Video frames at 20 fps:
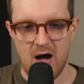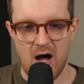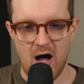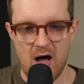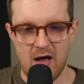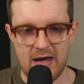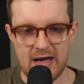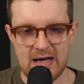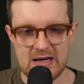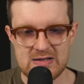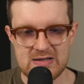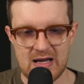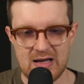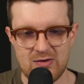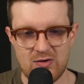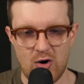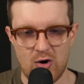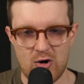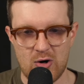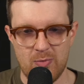It is a
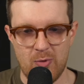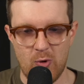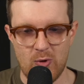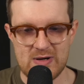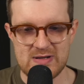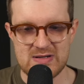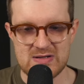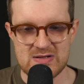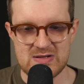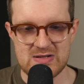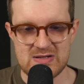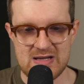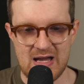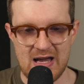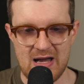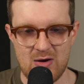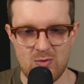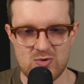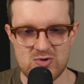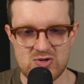Dark Poison
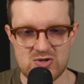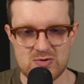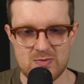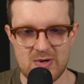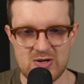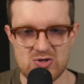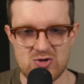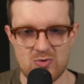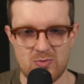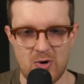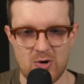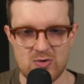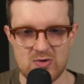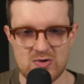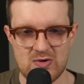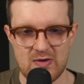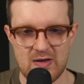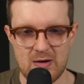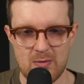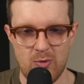Sting, which just makes your
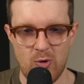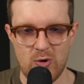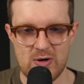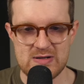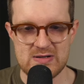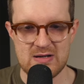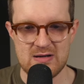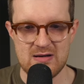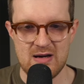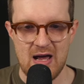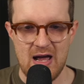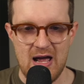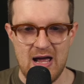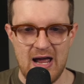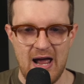opponents think poison.